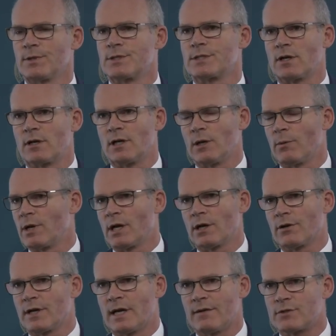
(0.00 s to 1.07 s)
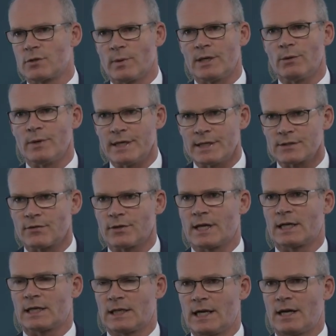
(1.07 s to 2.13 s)
But certainly, we're not going to have to wait weeks for
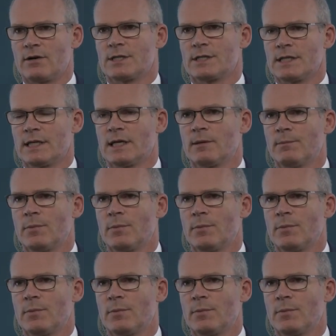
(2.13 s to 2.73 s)
that clarity, and